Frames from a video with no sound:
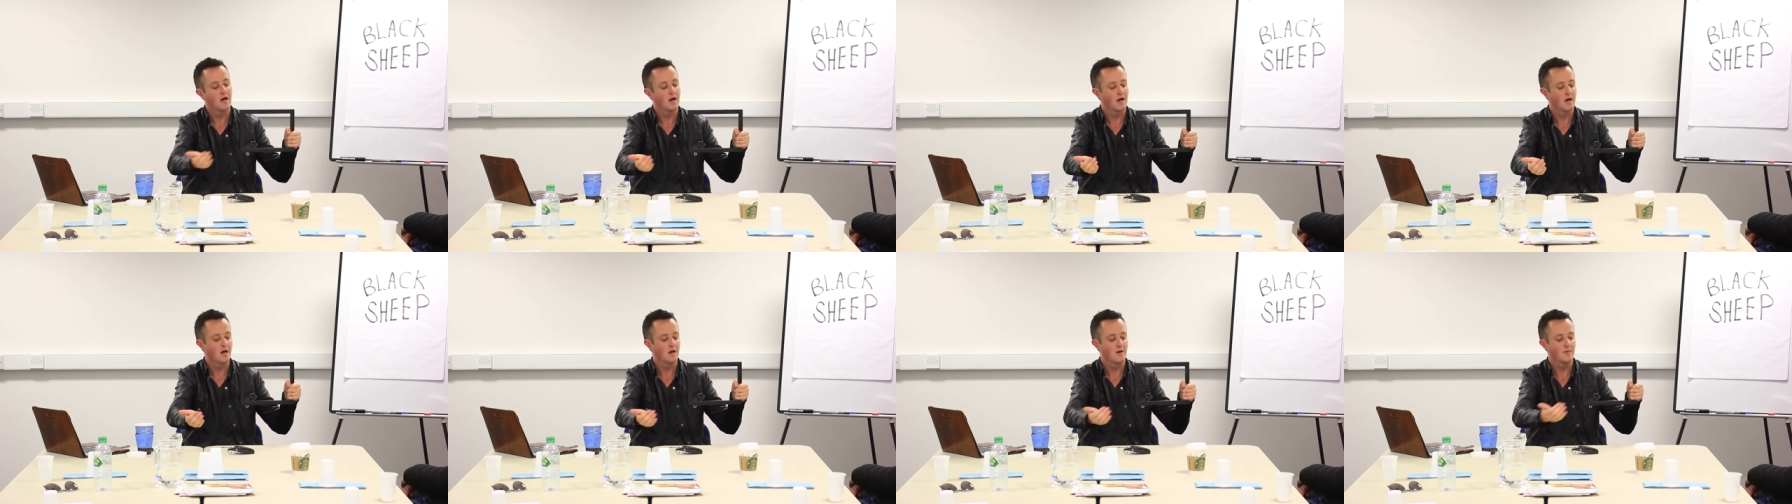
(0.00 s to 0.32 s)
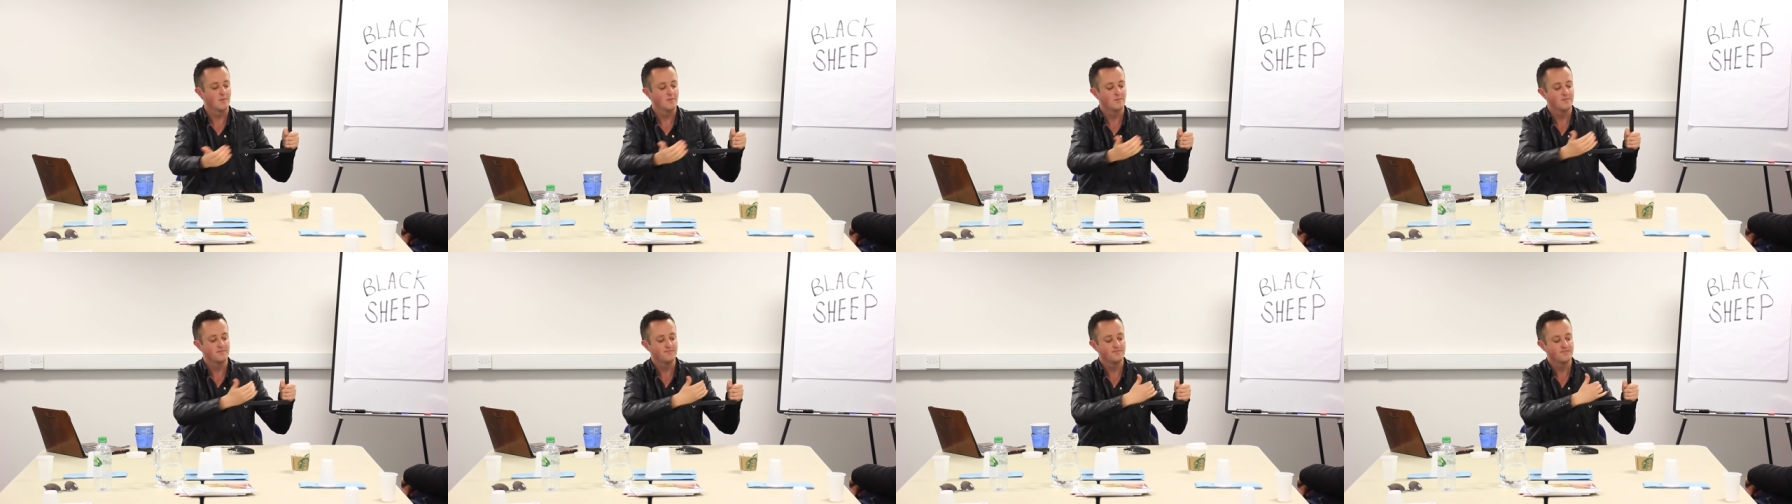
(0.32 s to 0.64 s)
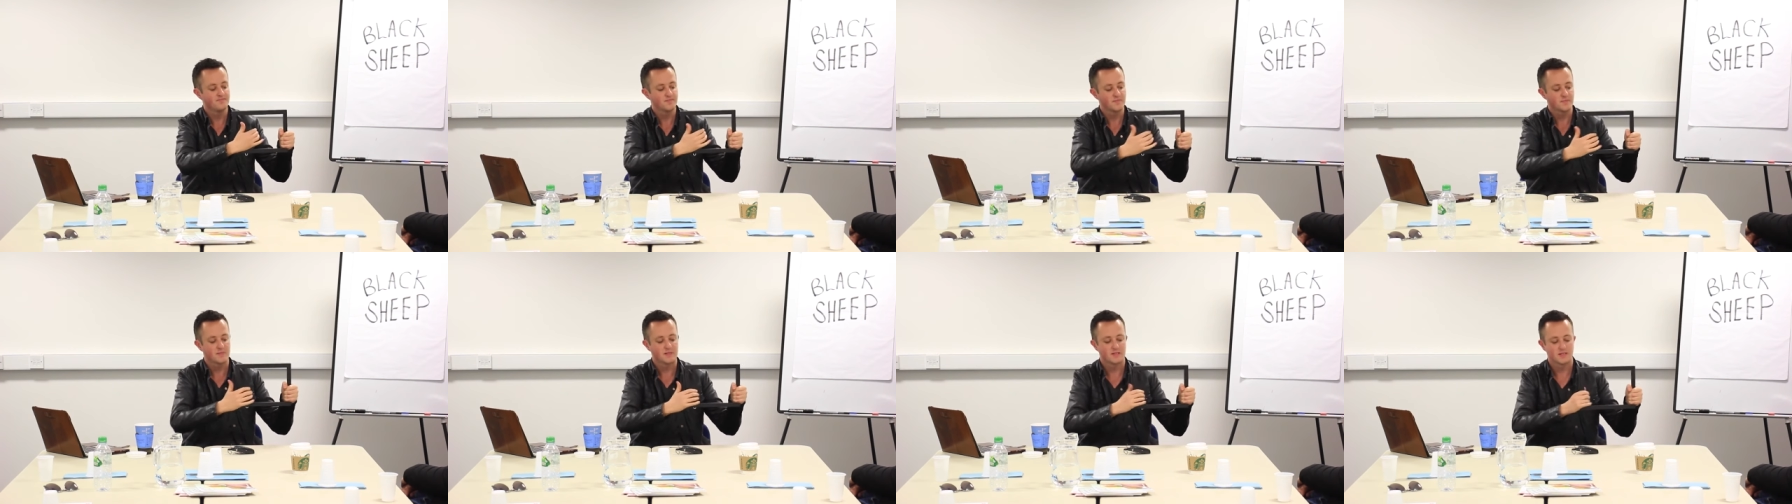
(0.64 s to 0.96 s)

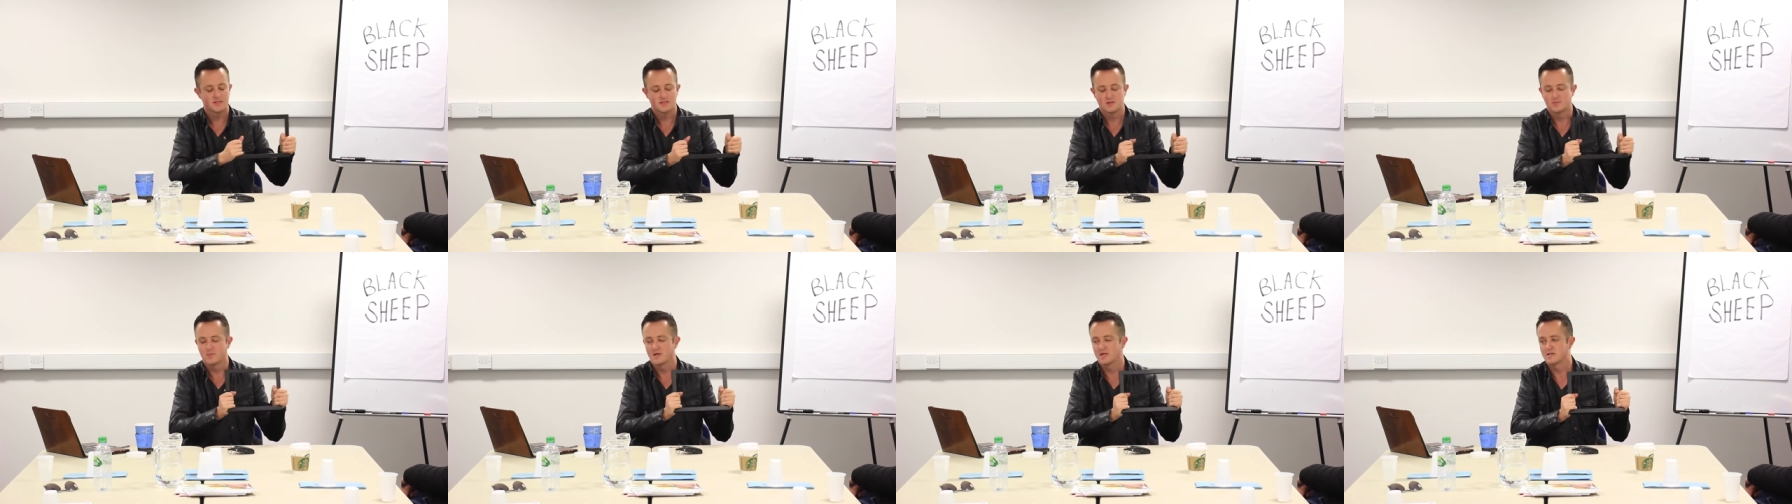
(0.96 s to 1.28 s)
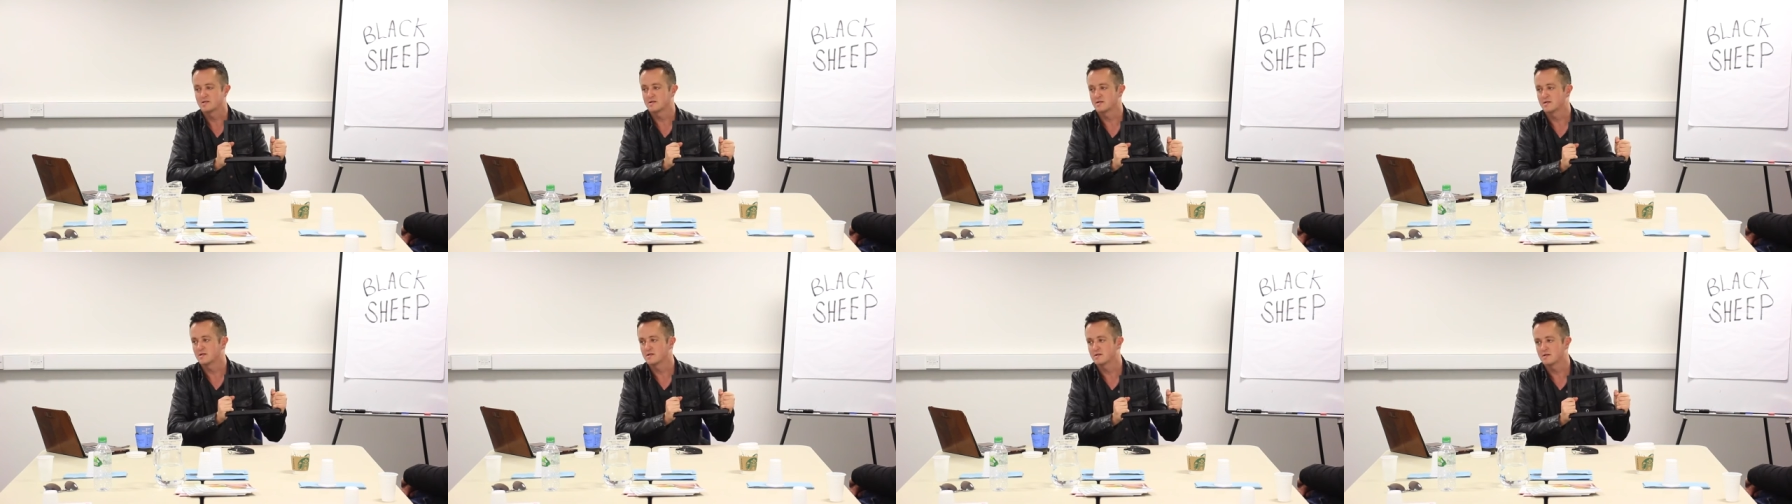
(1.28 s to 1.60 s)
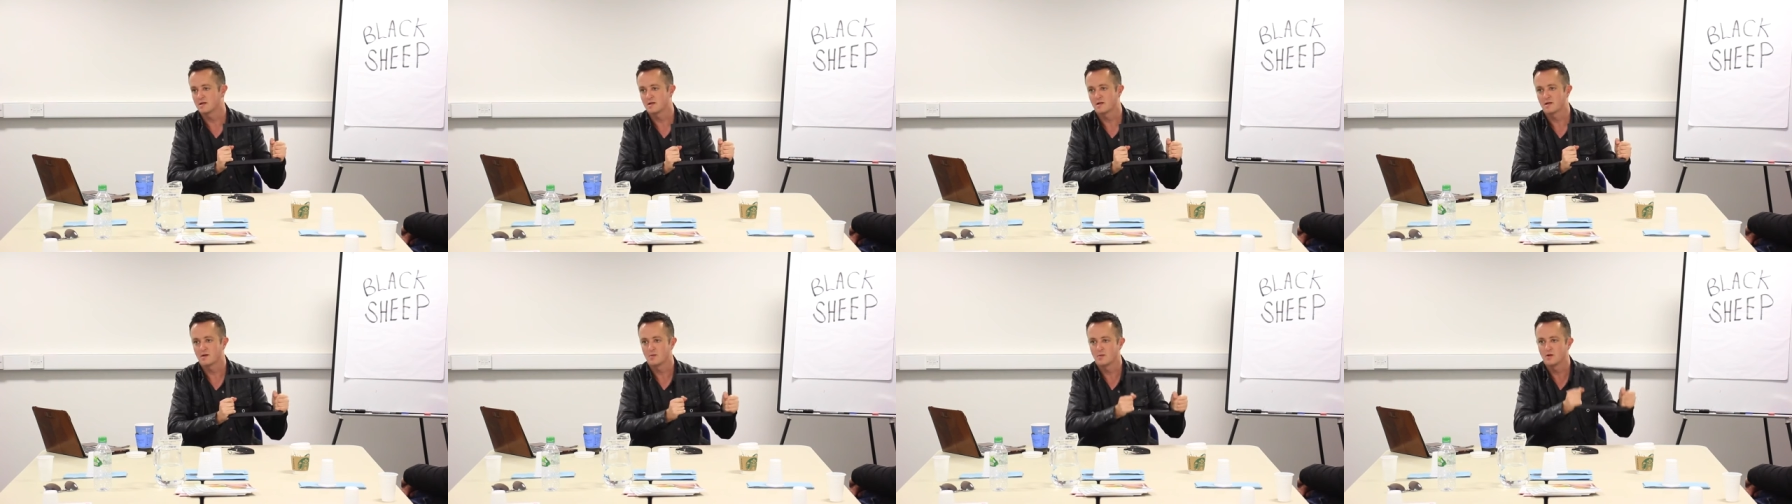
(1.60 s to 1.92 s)
um, to basically
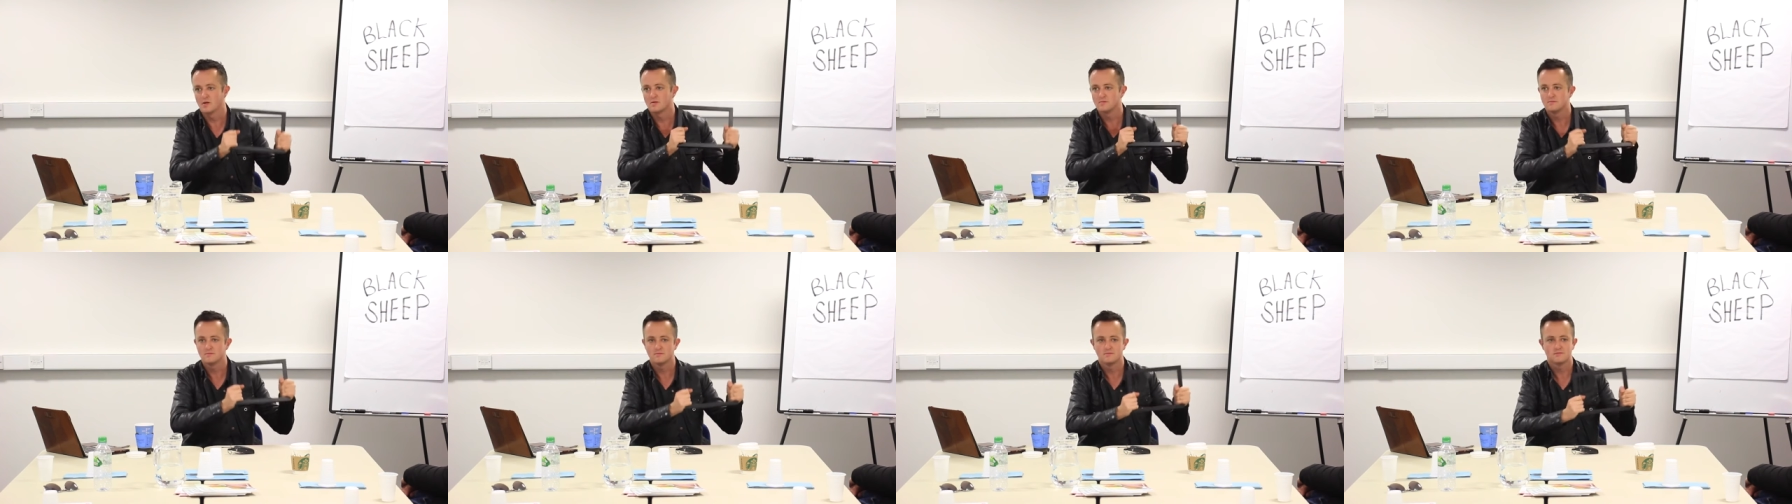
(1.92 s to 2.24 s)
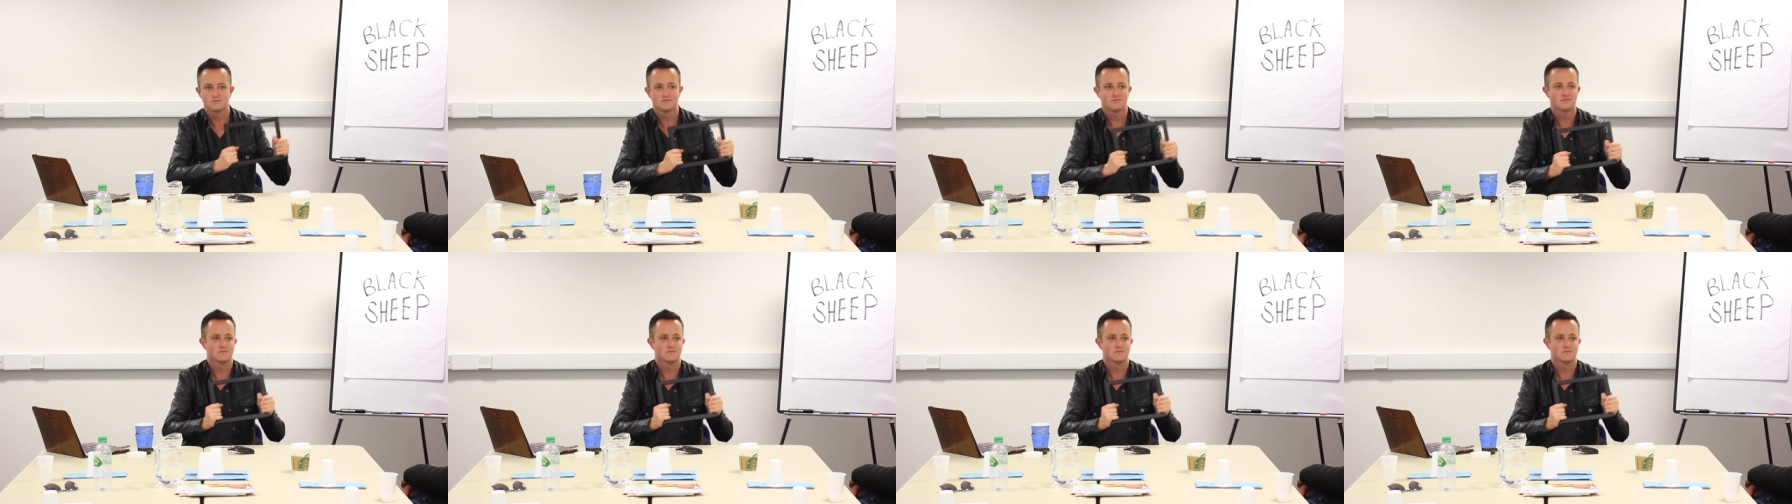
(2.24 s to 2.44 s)
say, come on,